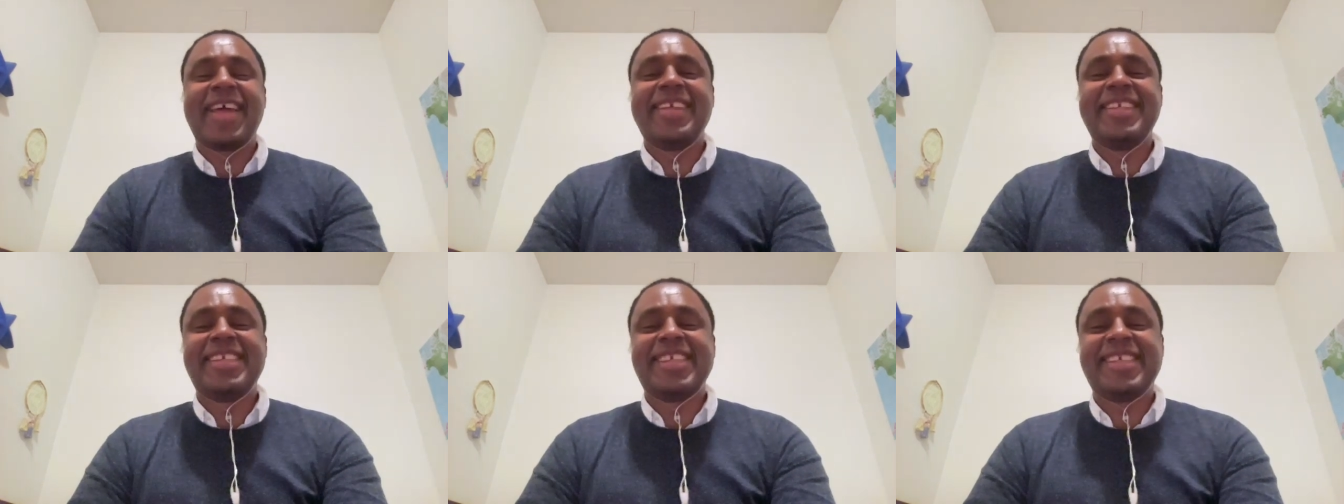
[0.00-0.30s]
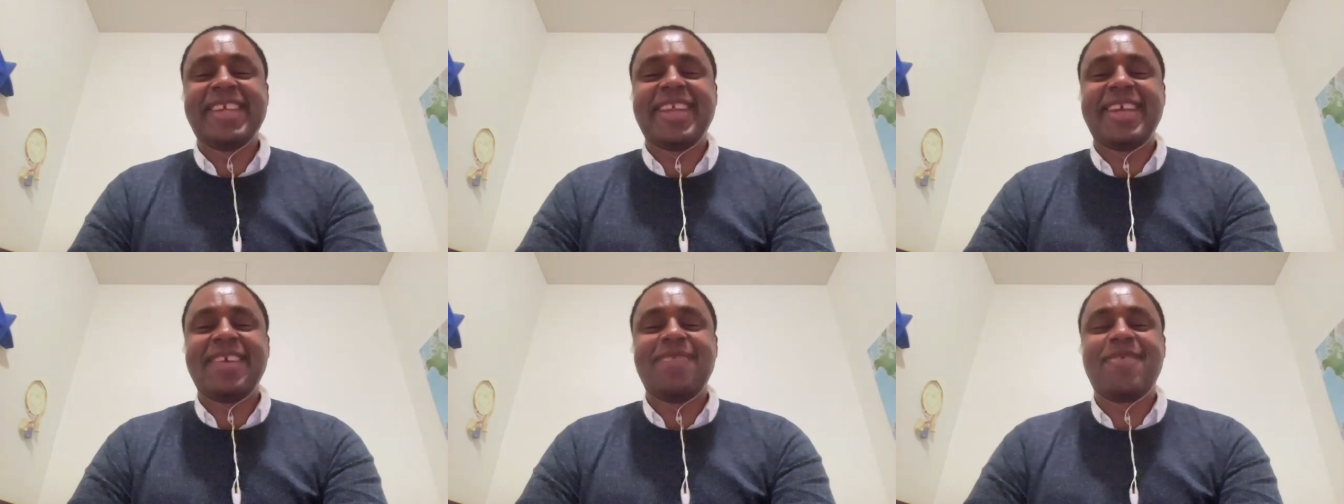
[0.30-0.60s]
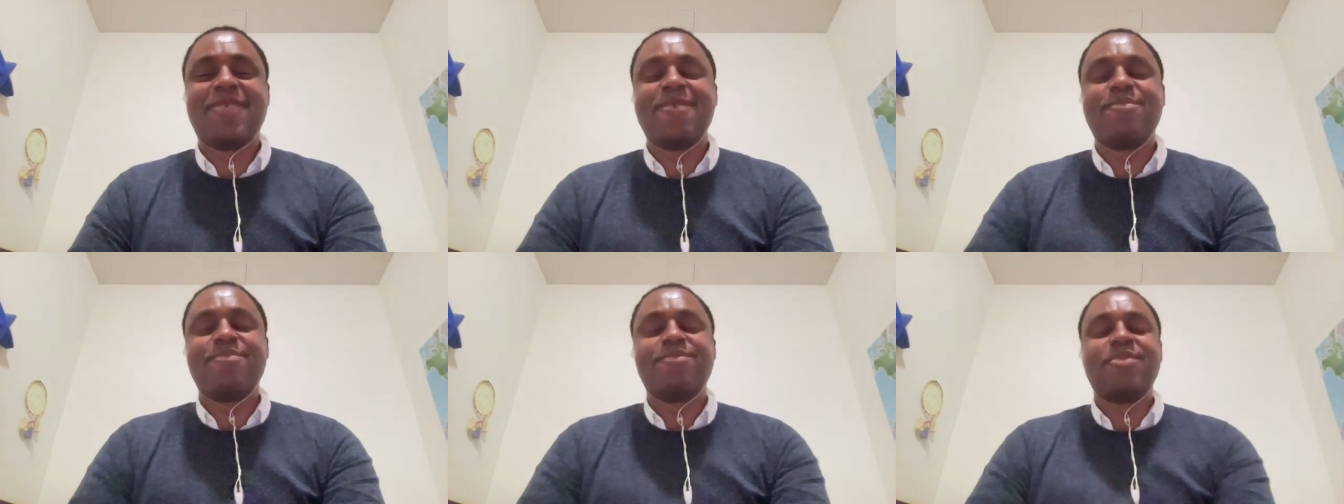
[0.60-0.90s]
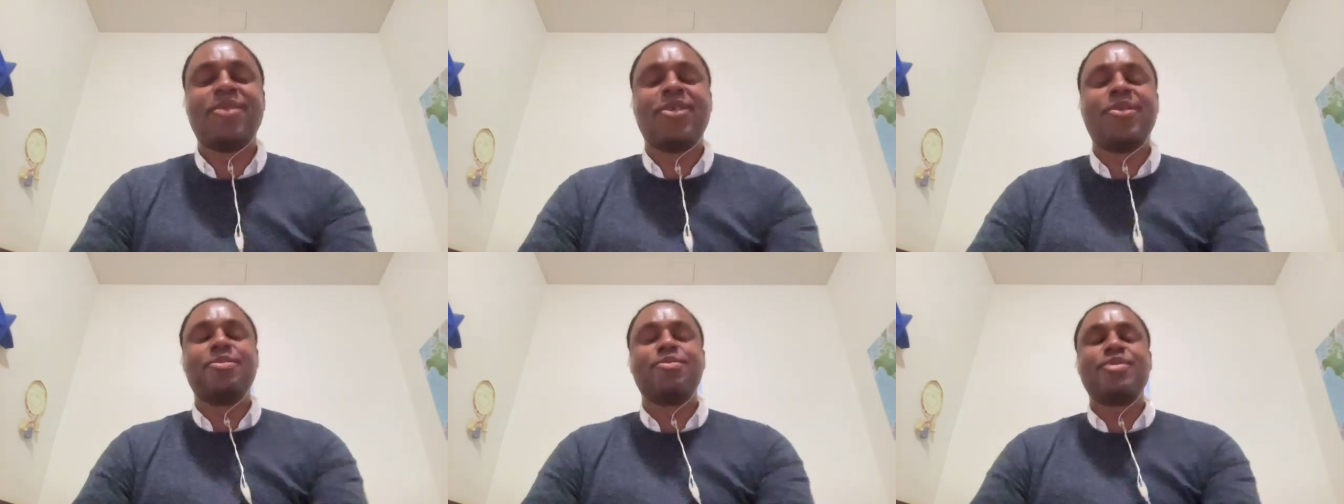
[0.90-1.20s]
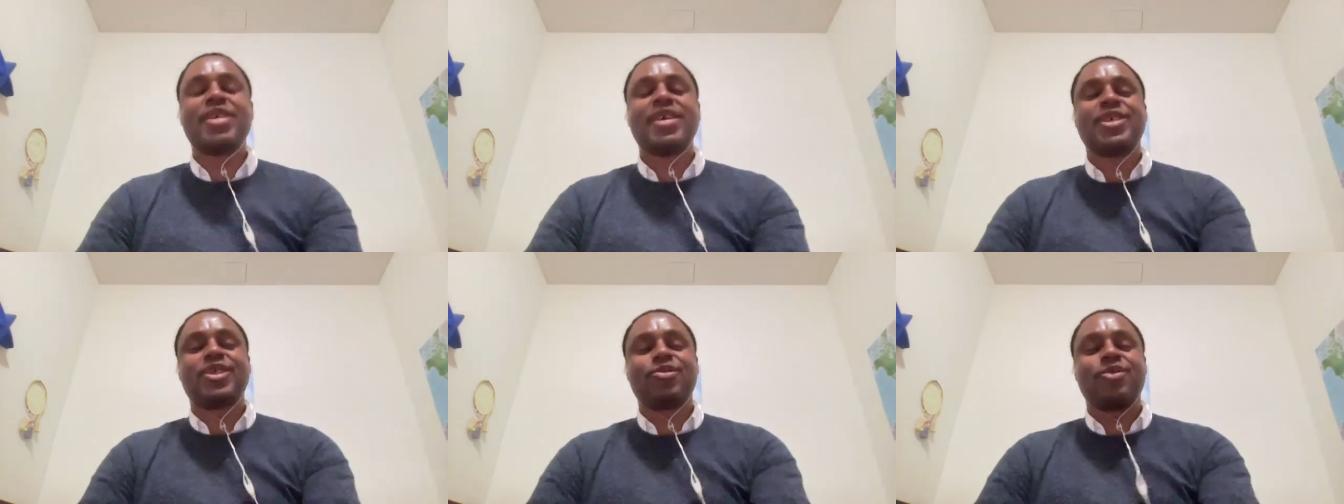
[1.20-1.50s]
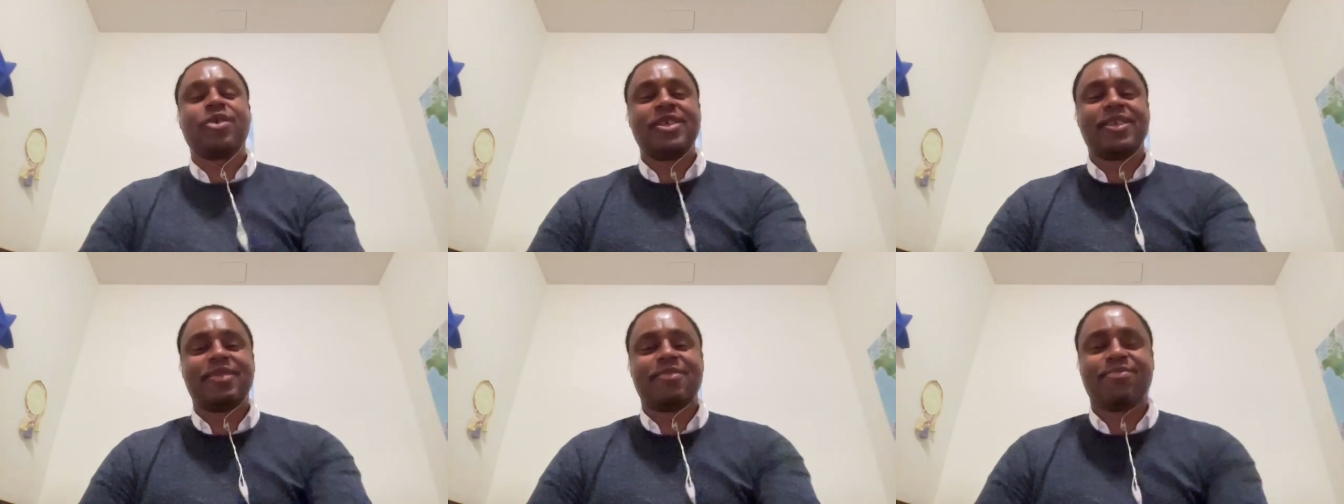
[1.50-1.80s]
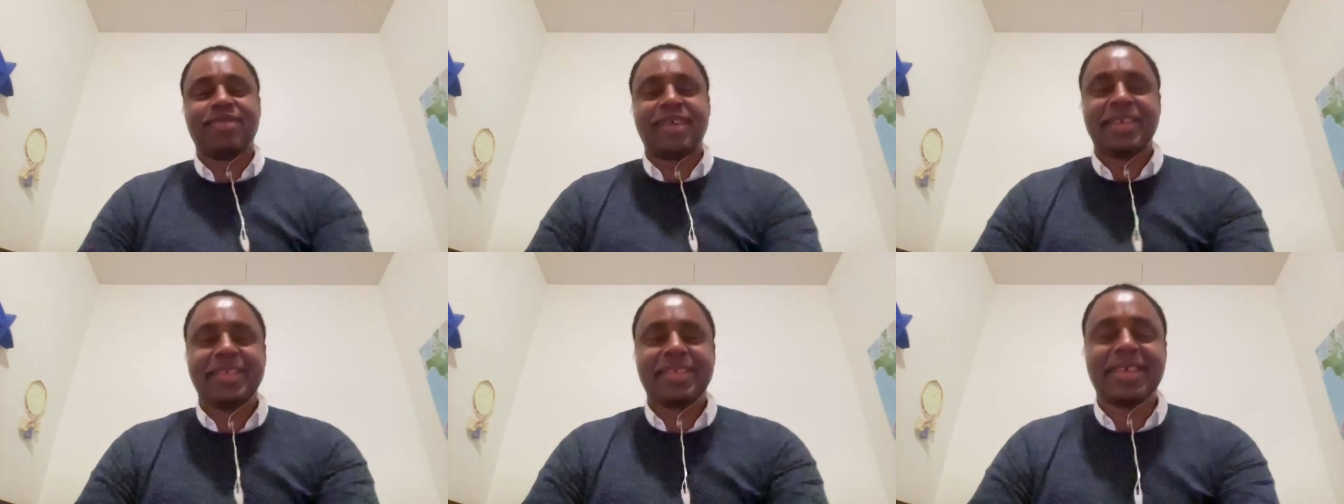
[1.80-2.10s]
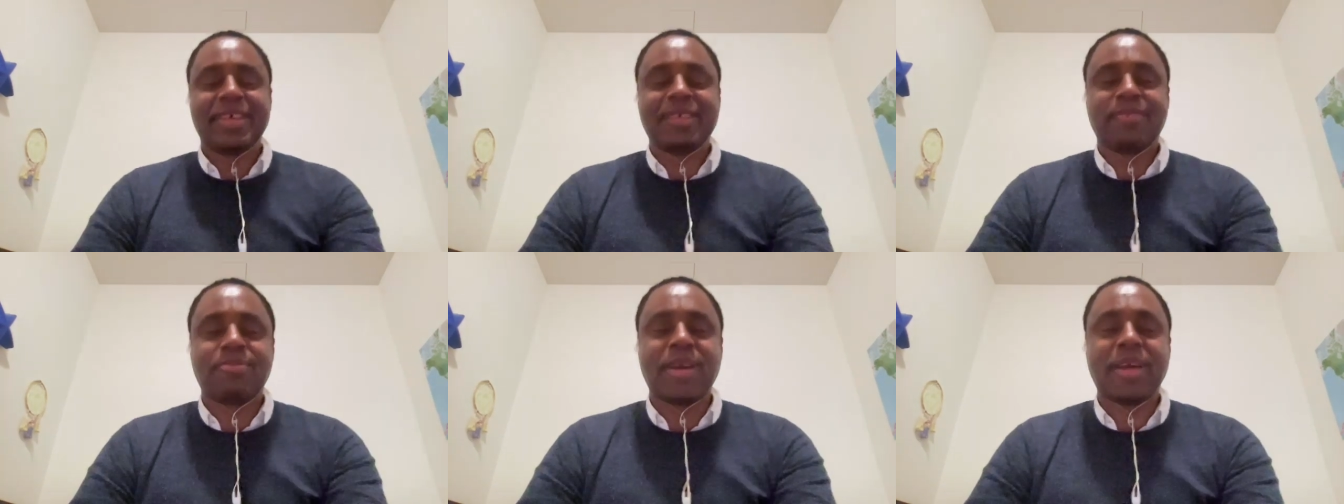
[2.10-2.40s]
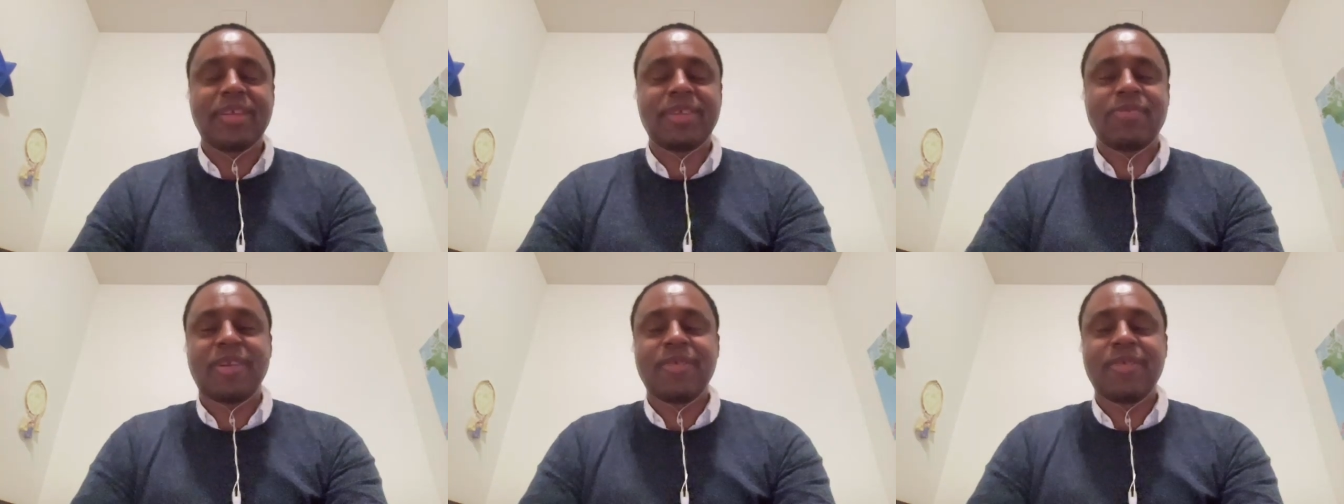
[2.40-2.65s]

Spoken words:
Island City, where MoMA PS1 is based,